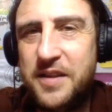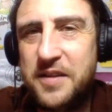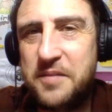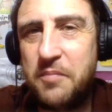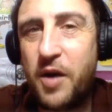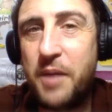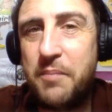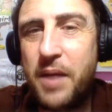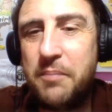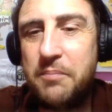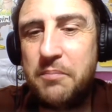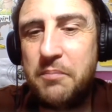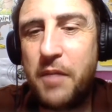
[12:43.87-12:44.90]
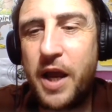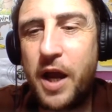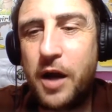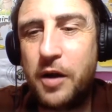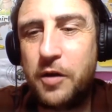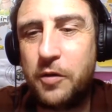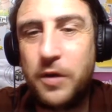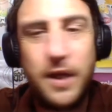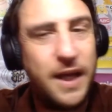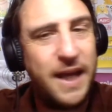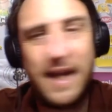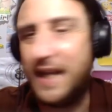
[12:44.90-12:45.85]
My mum, my uncle.
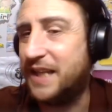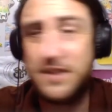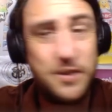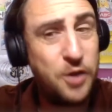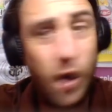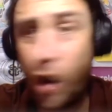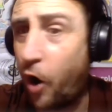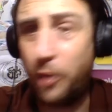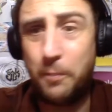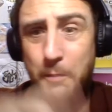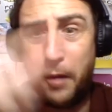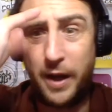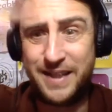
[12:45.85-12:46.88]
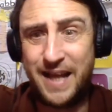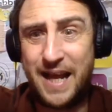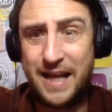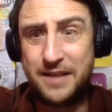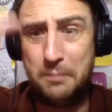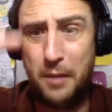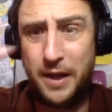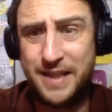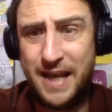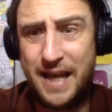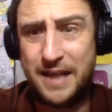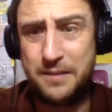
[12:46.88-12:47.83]
It is not my dad, my
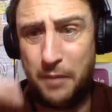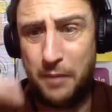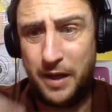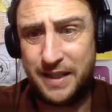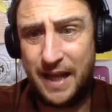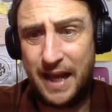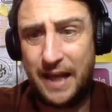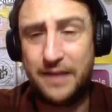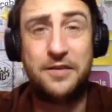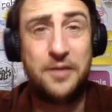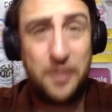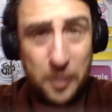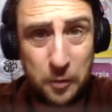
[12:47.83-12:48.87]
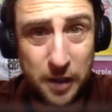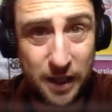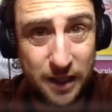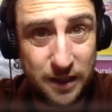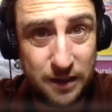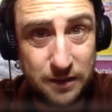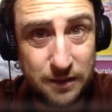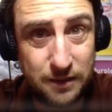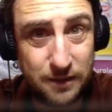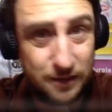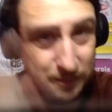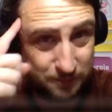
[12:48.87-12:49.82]
dad, my dad. Okay?
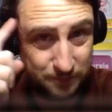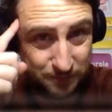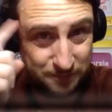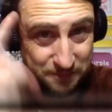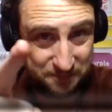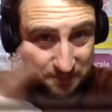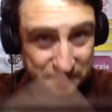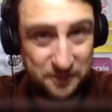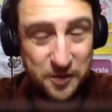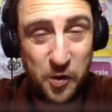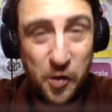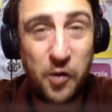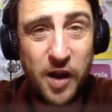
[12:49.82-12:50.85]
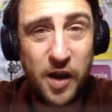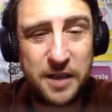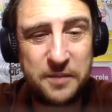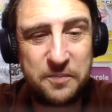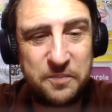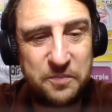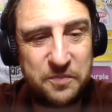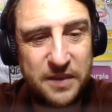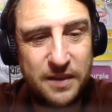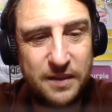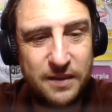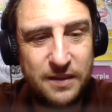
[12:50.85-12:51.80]
All right?
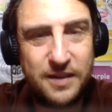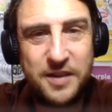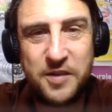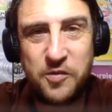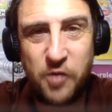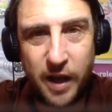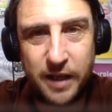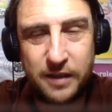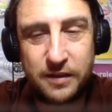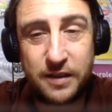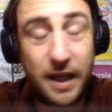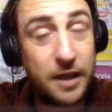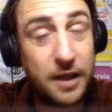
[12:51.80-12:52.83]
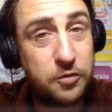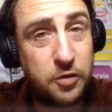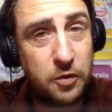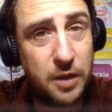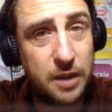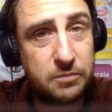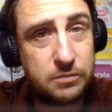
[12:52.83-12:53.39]
Right. Can you do it?